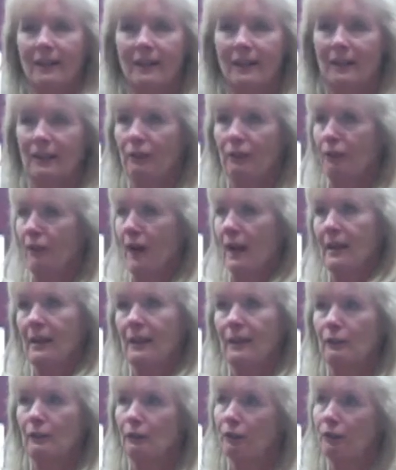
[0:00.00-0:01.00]
the fighting
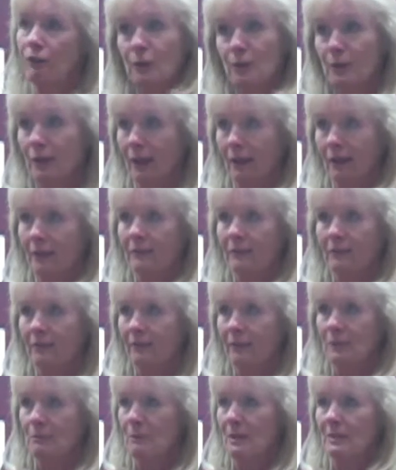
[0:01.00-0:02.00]
and the feuding
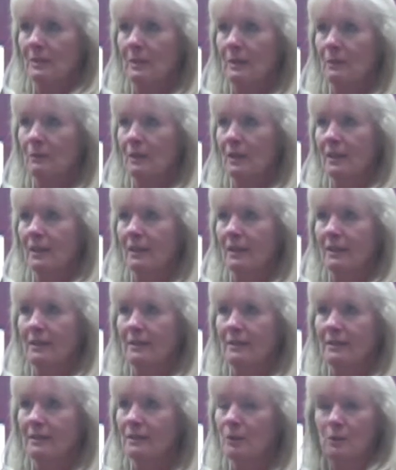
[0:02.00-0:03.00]
is basically what it
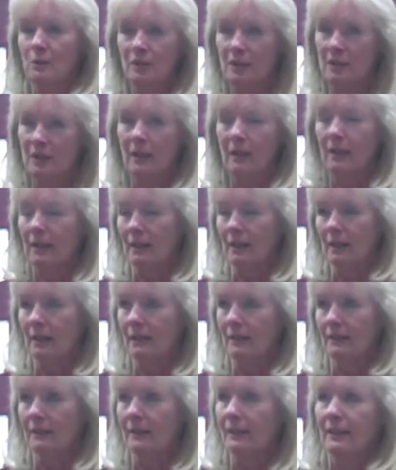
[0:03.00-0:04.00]
is. Who's king of the
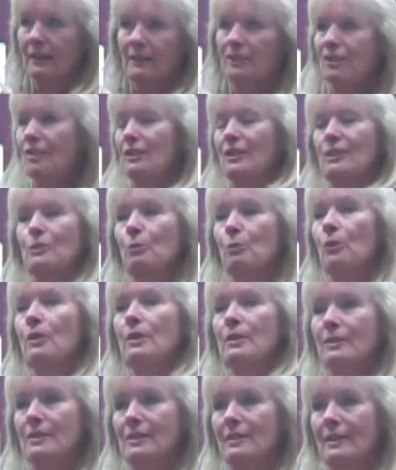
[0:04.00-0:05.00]
hill just gets
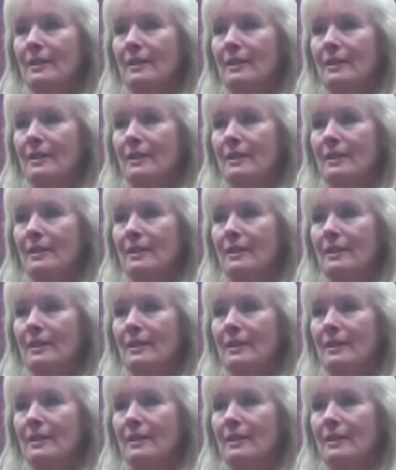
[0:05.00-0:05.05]
worse.